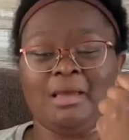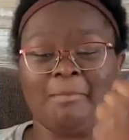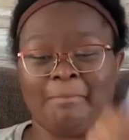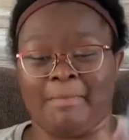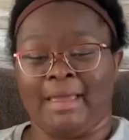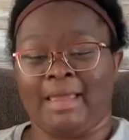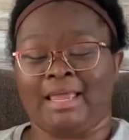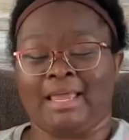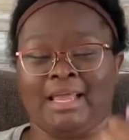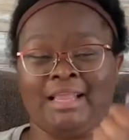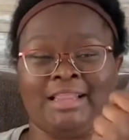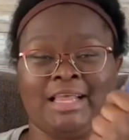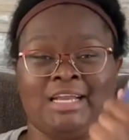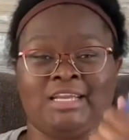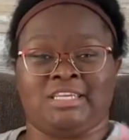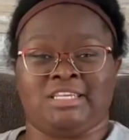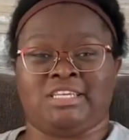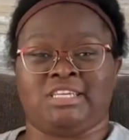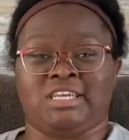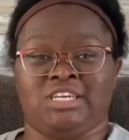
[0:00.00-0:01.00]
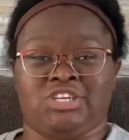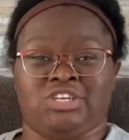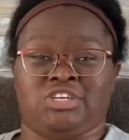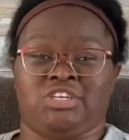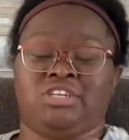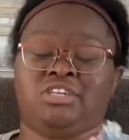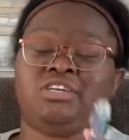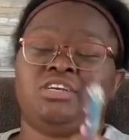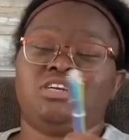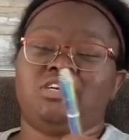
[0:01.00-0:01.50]
making that
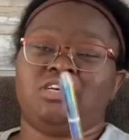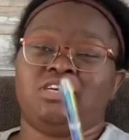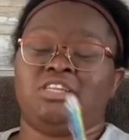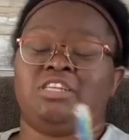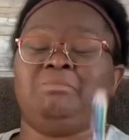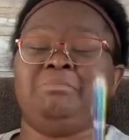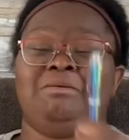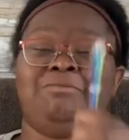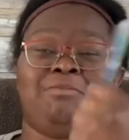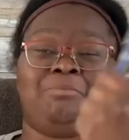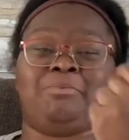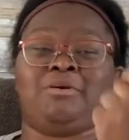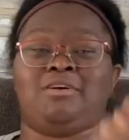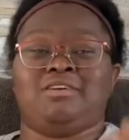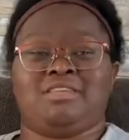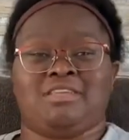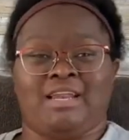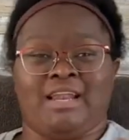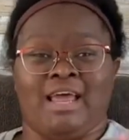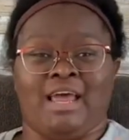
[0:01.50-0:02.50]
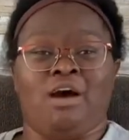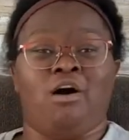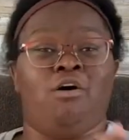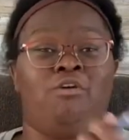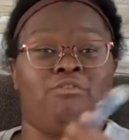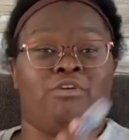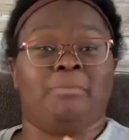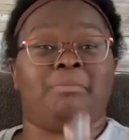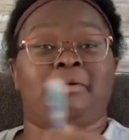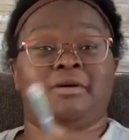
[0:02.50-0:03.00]
decision to be with person A
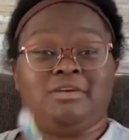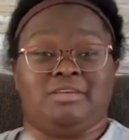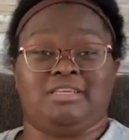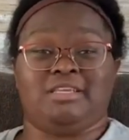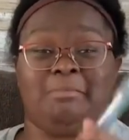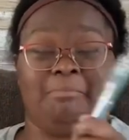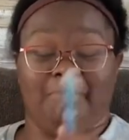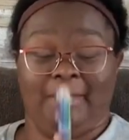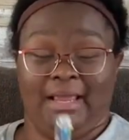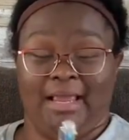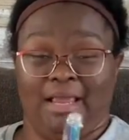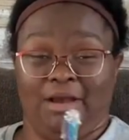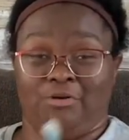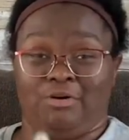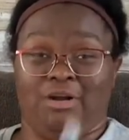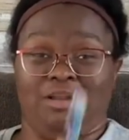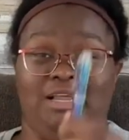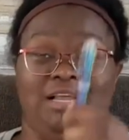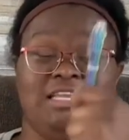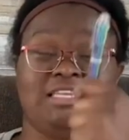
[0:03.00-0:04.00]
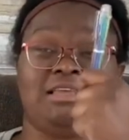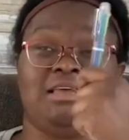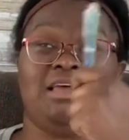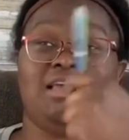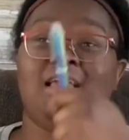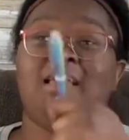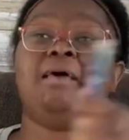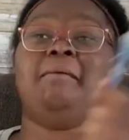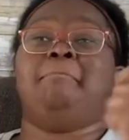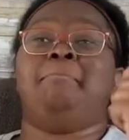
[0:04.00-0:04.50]
over person B, or at least
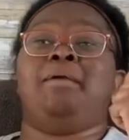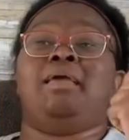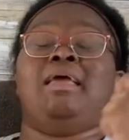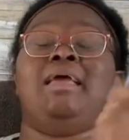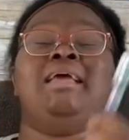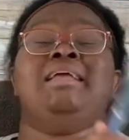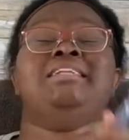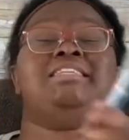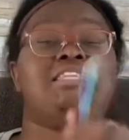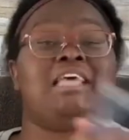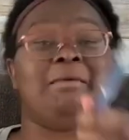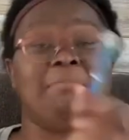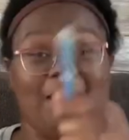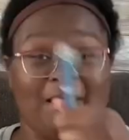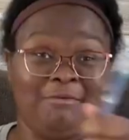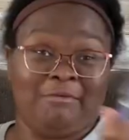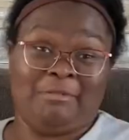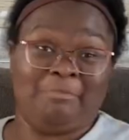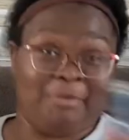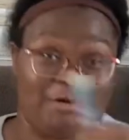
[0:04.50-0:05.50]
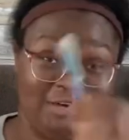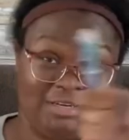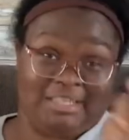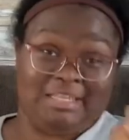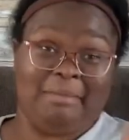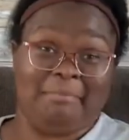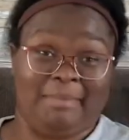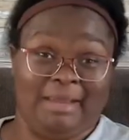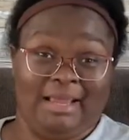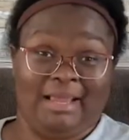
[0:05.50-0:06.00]
be intimate with
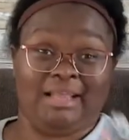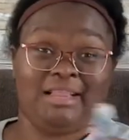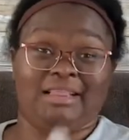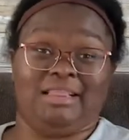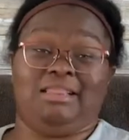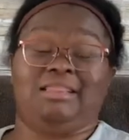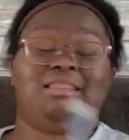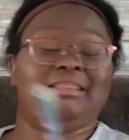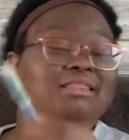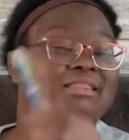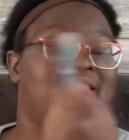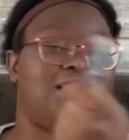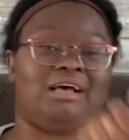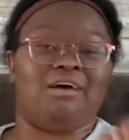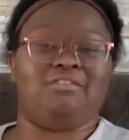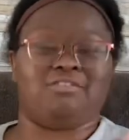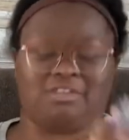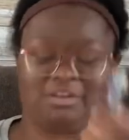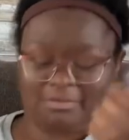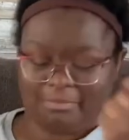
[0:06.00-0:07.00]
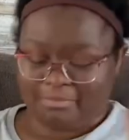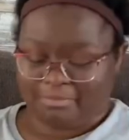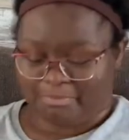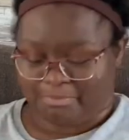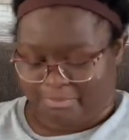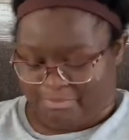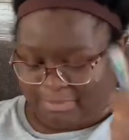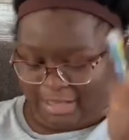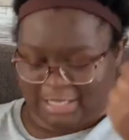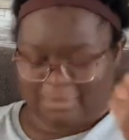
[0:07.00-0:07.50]
person B.
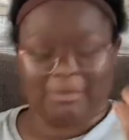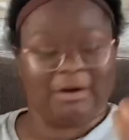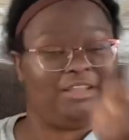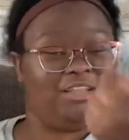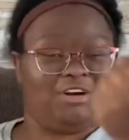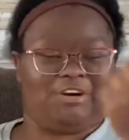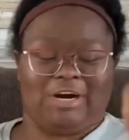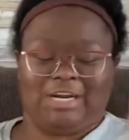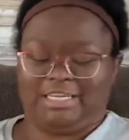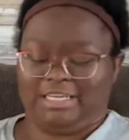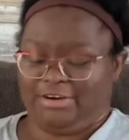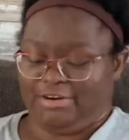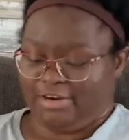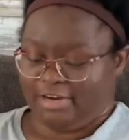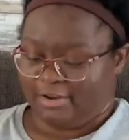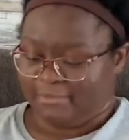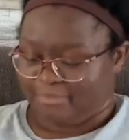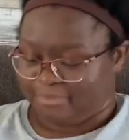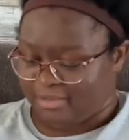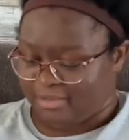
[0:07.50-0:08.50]
That's part of the criteria.